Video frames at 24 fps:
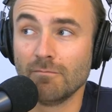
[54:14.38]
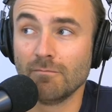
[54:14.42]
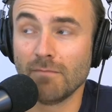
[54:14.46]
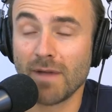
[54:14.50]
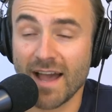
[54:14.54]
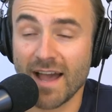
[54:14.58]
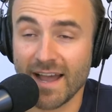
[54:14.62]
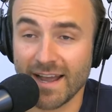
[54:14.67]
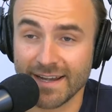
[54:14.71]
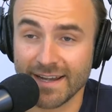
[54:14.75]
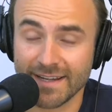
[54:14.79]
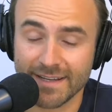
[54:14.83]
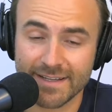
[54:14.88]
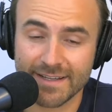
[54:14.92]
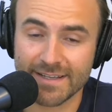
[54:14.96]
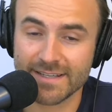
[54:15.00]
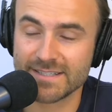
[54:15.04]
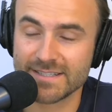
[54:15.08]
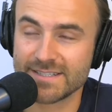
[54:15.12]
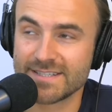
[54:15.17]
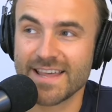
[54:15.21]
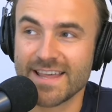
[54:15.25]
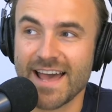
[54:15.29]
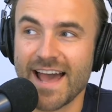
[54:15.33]
Mine
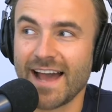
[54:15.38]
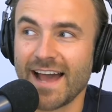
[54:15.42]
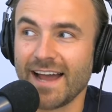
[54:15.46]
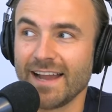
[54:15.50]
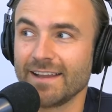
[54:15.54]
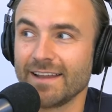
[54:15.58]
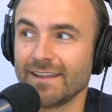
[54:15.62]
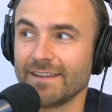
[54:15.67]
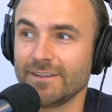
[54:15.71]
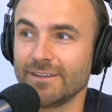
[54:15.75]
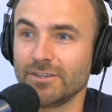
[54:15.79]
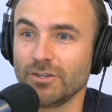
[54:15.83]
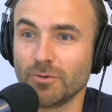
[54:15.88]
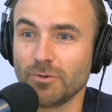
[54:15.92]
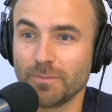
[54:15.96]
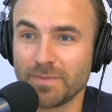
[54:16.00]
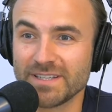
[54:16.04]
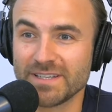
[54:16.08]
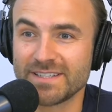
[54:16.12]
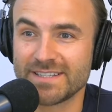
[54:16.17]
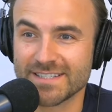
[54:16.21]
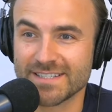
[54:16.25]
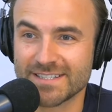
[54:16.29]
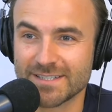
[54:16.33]
is that you'll
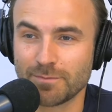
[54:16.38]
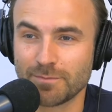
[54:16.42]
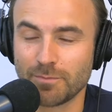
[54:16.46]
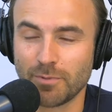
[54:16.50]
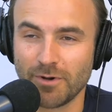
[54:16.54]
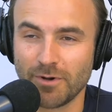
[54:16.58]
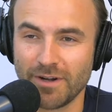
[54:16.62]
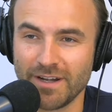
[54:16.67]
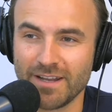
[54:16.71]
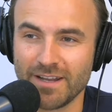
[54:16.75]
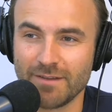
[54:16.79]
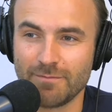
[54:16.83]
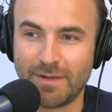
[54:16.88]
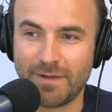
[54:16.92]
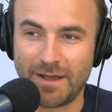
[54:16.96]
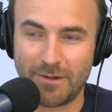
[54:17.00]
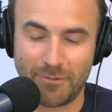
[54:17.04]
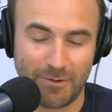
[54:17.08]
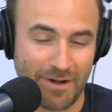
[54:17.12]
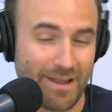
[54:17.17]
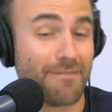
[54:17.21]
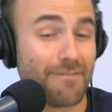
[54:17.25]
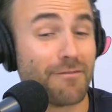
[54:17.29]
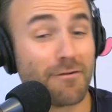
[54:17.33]
be disappointed by
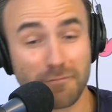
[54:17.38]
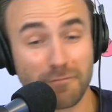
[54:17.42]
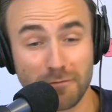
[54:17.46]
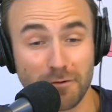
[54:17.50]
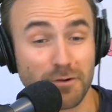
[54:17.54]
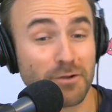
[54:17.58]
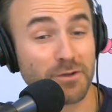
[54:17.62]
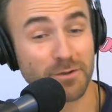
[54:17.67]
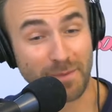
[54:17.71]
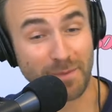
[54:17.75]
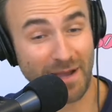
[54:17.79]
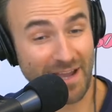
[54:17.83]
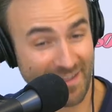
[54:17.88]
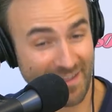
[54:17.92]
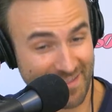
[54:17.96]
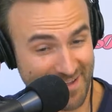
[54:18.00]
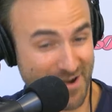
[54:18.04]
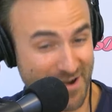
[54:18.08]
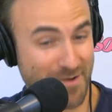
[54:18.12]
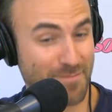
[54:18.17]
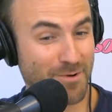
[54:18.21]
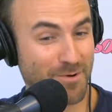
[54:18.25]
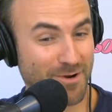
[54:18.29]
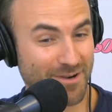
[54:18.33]
whatever food you buy in
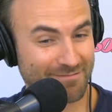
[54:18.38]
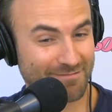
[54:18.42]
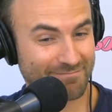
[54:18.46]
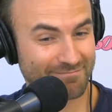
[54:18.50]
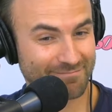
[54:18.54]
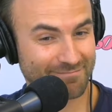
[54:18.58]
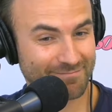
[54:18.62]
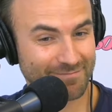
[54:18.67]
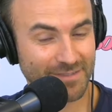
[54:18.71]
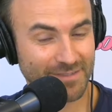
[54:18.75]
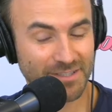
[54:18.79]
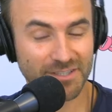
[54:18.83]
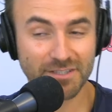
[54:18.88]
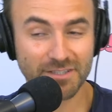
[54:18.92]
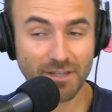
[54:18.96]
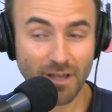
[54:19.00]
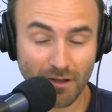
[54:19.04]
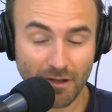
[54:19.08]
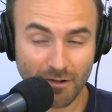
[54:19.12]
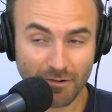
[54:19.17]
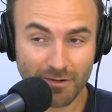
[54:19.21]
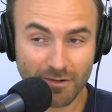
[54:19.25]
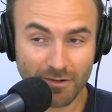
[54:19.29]
the airport. So